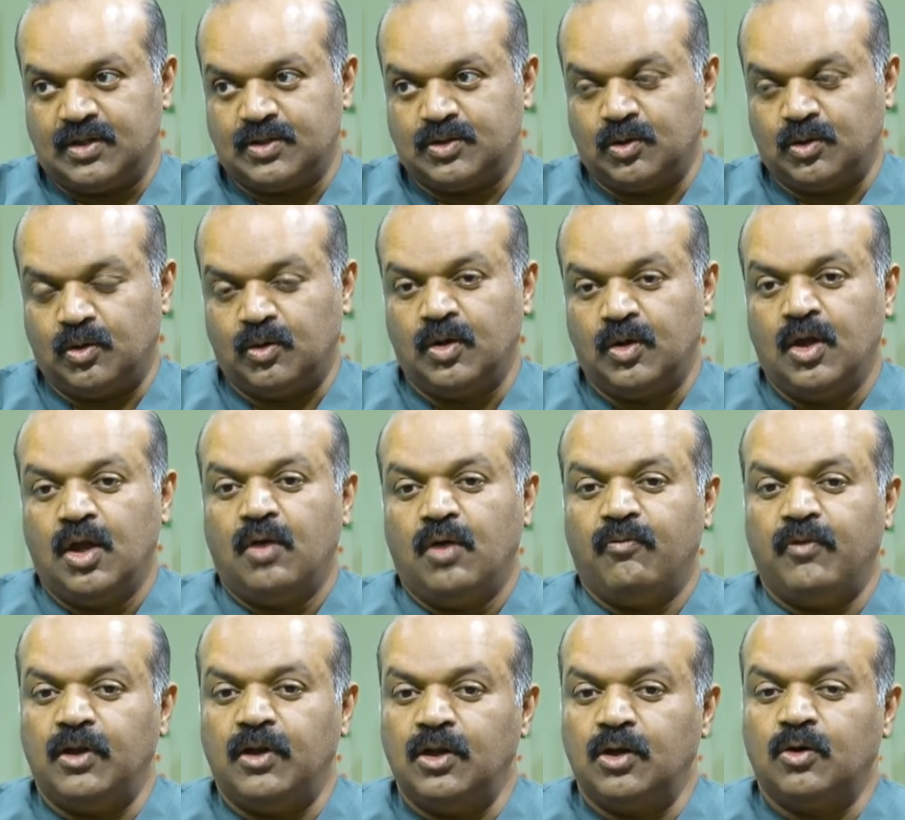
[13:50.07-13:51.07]
So
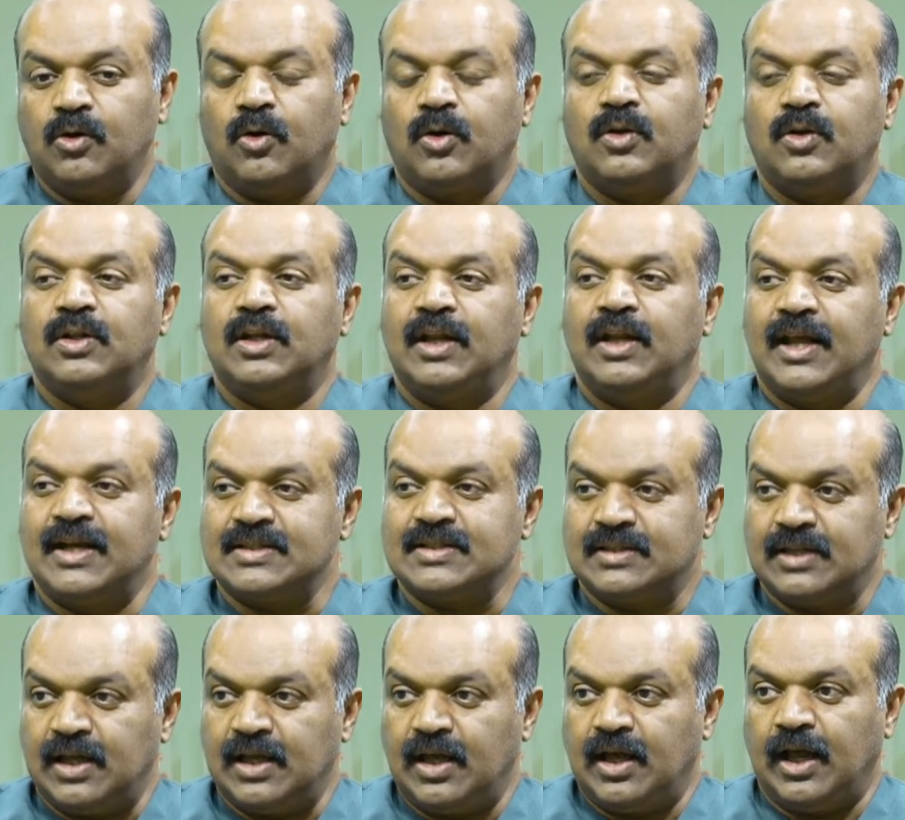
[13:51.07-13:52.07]
when you go to the
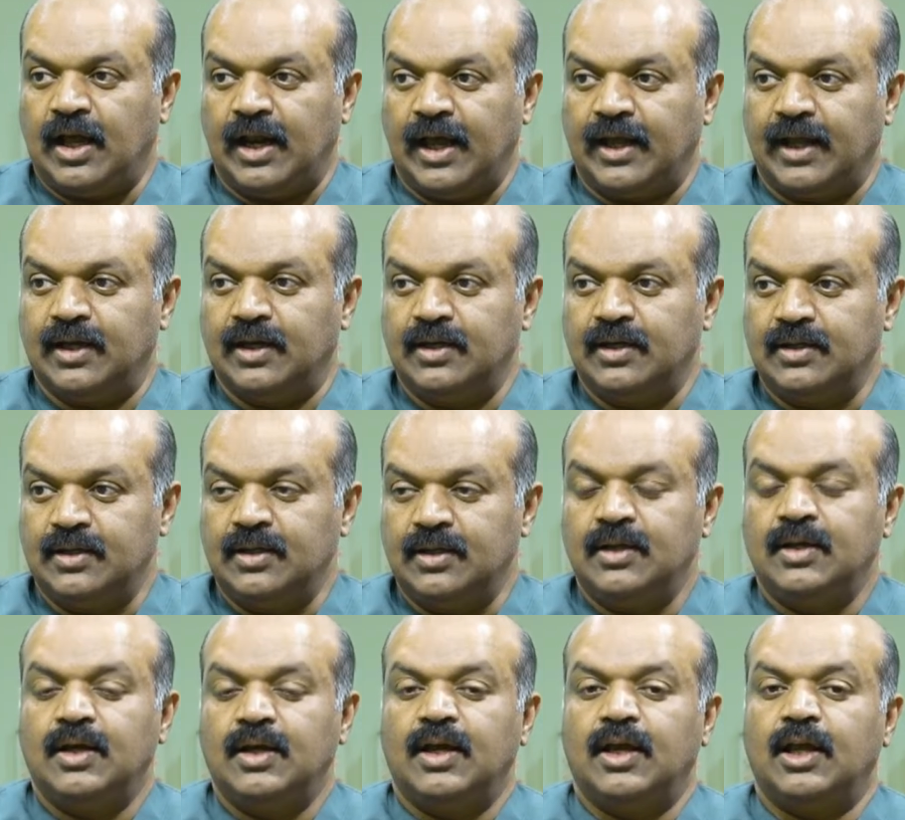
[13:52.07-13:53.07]
next aligner,
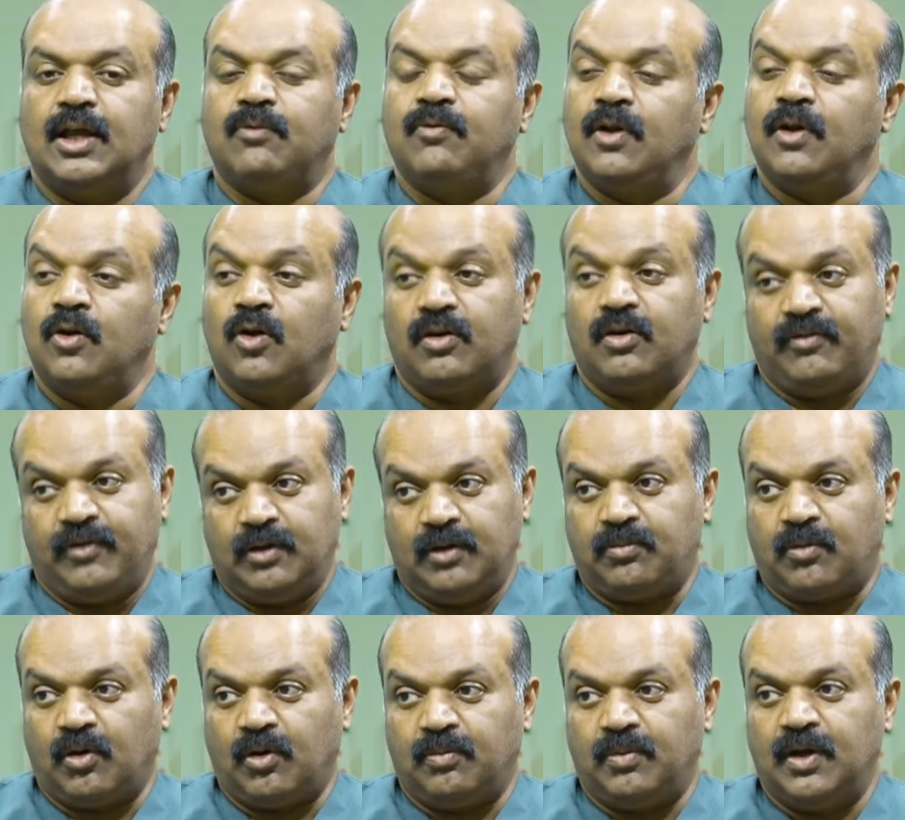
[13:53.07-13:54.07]
it will not
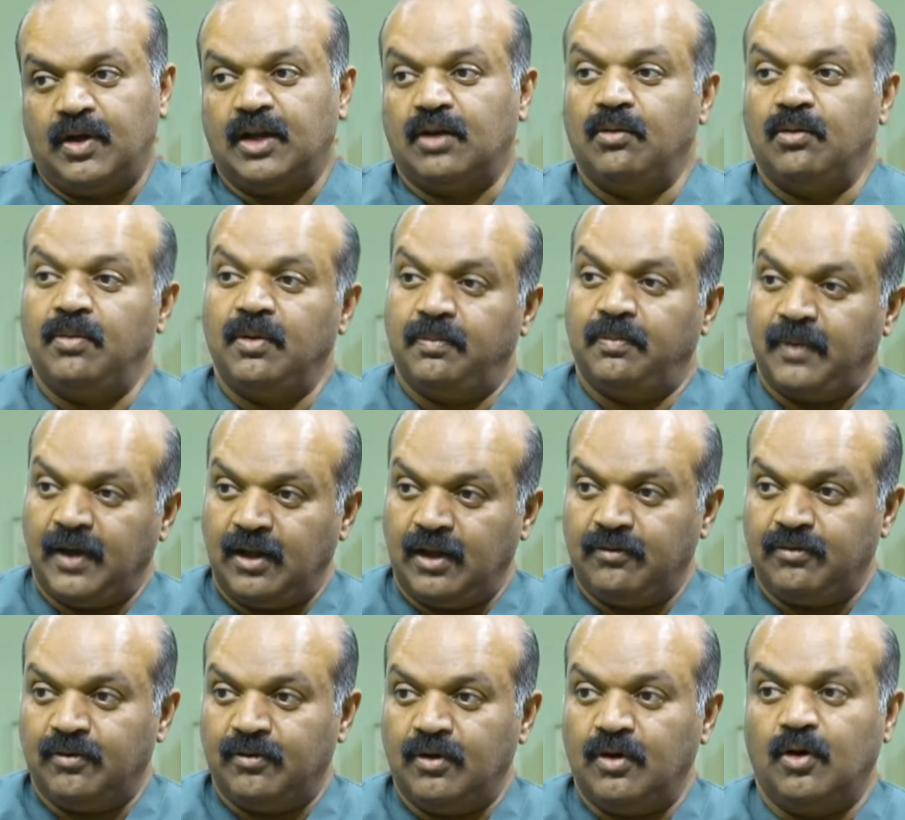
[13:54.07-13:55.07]
fit properly, it will be
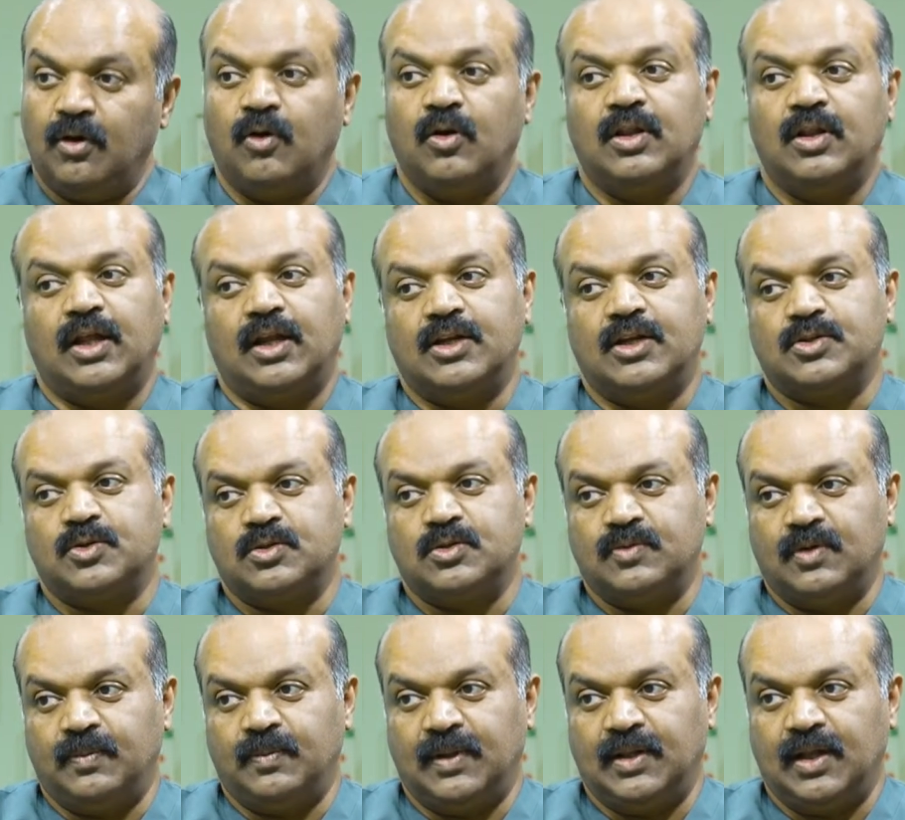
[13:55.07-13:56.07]
painful, all that
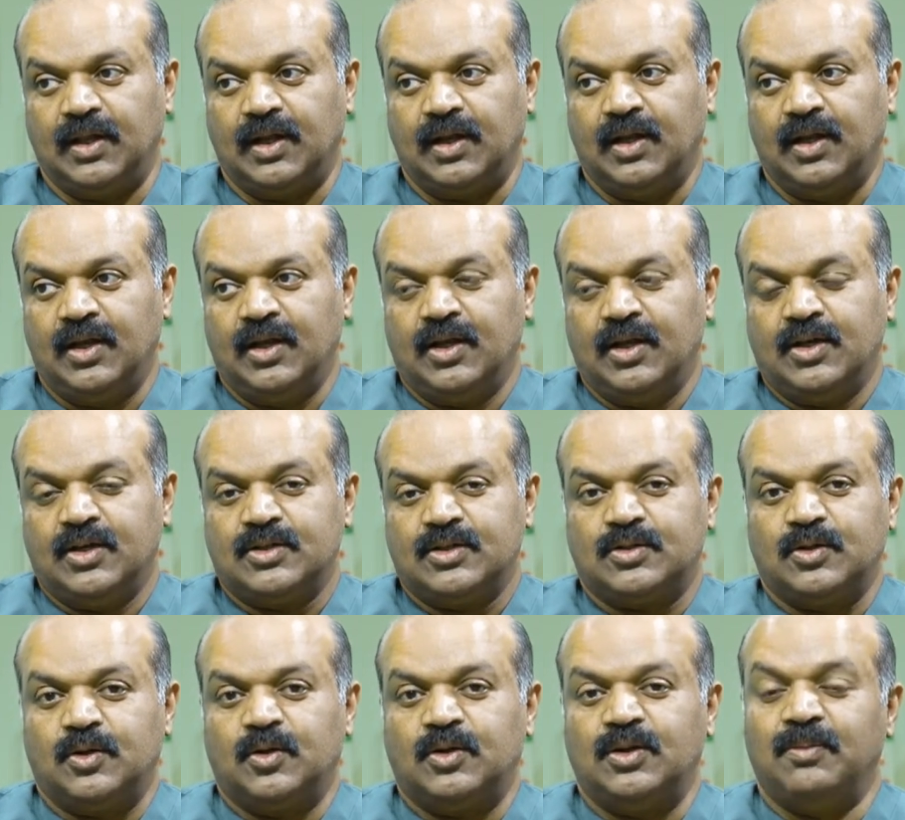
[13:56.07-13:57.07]
issues will be there.
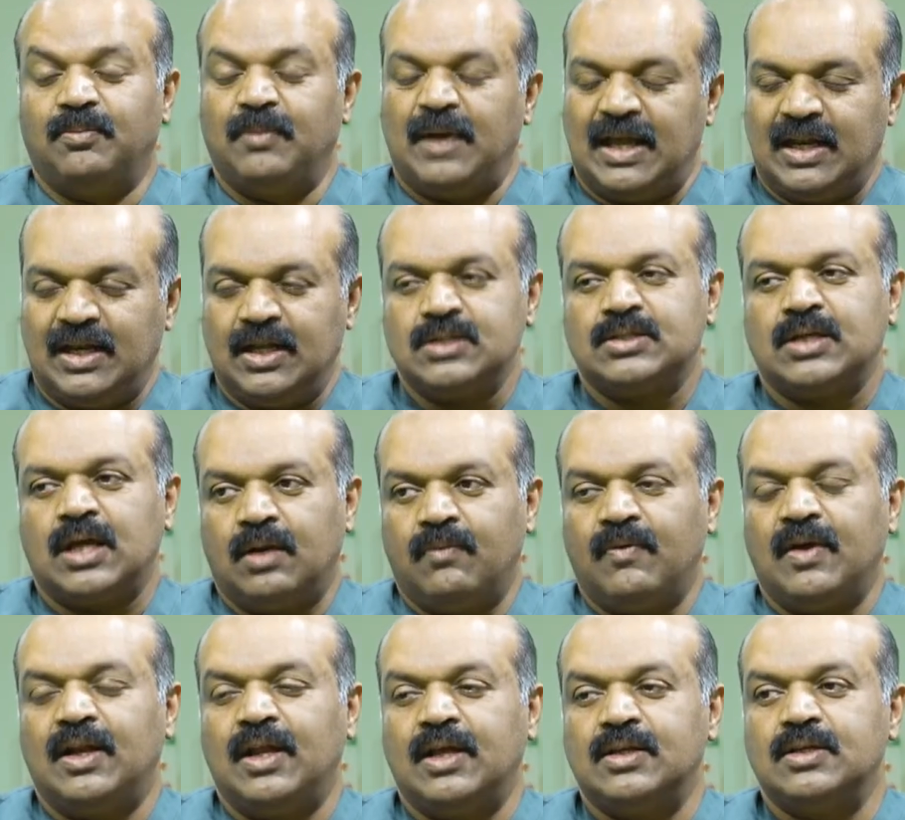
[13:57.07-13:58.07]
So the main
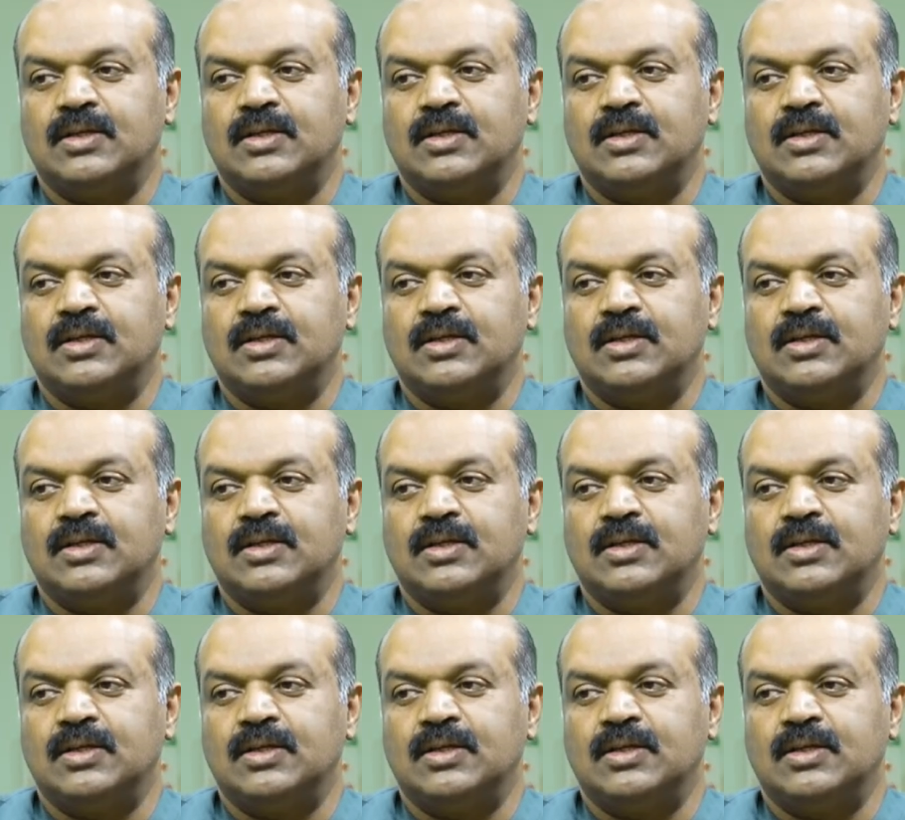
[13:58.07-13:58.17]
disadvantage